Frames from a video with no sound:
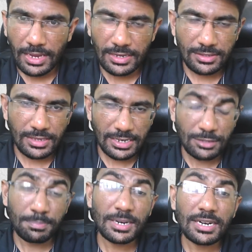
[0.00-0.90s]
It is,
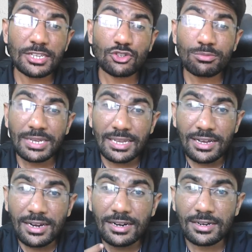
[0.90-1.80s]
respect is to be
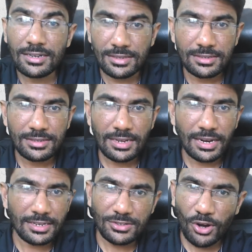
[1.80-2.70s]
earned.
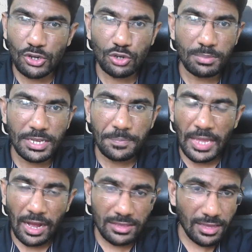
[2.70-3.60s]
It is not to be
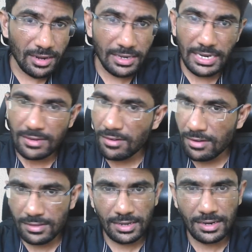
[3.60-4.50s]
authoritative.
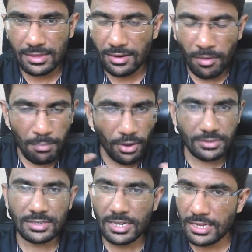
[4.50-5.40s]
Now,
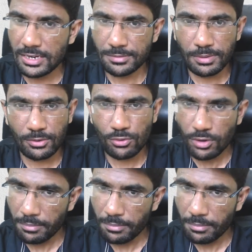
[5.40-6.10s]
boss, respect.